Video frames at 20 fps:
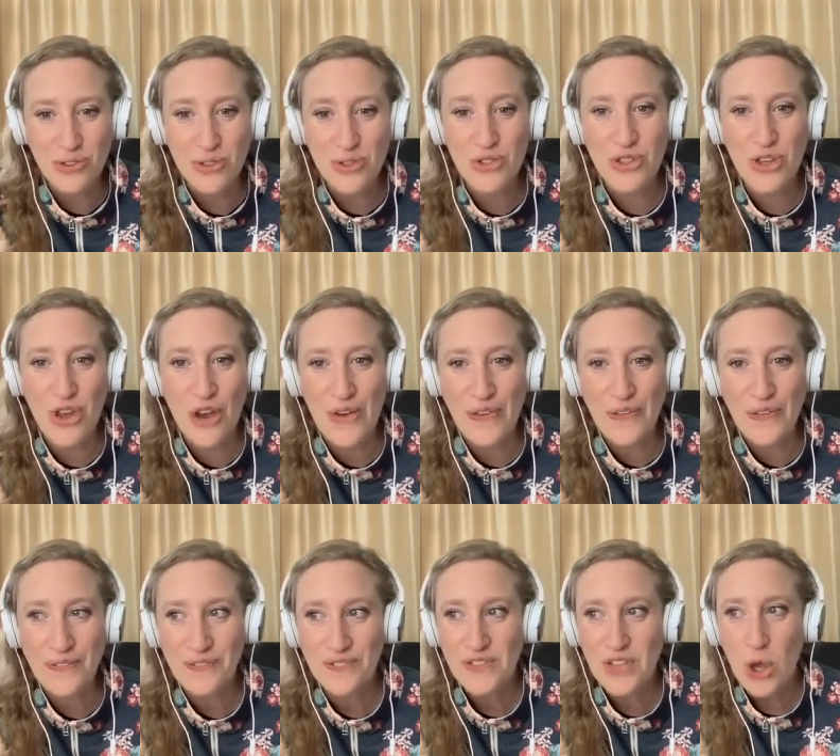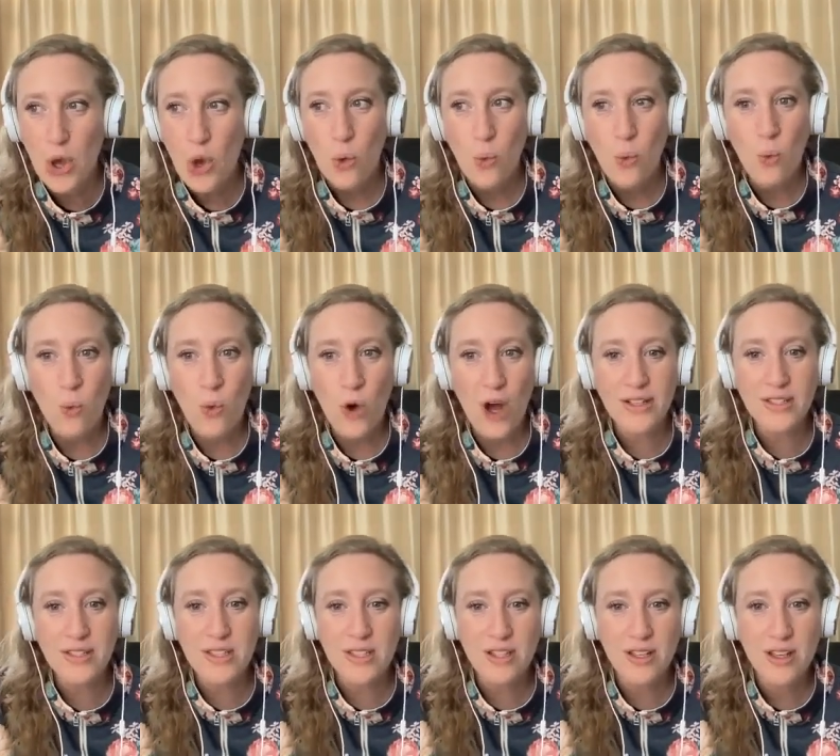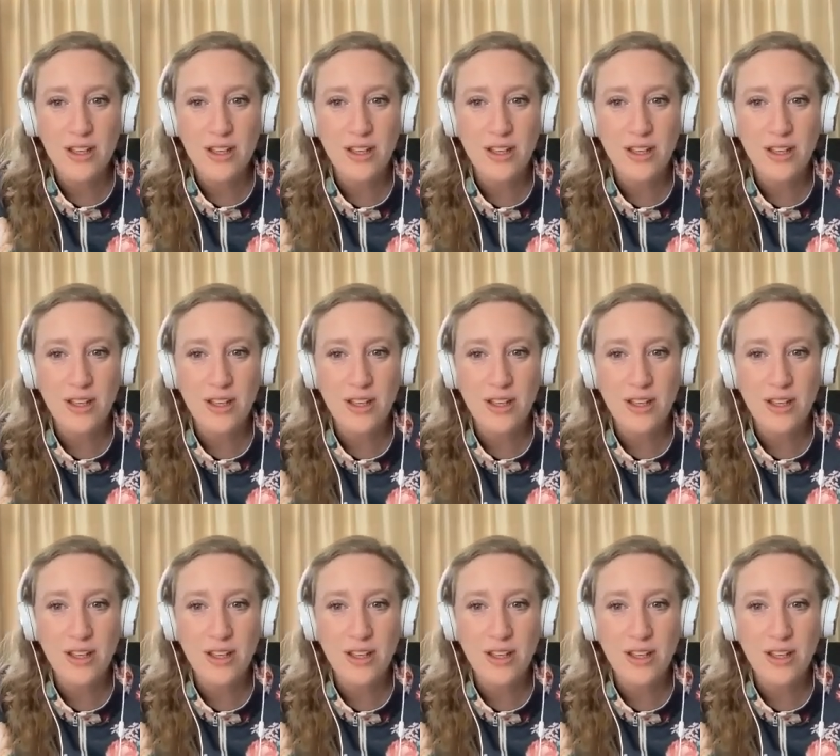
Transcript: So what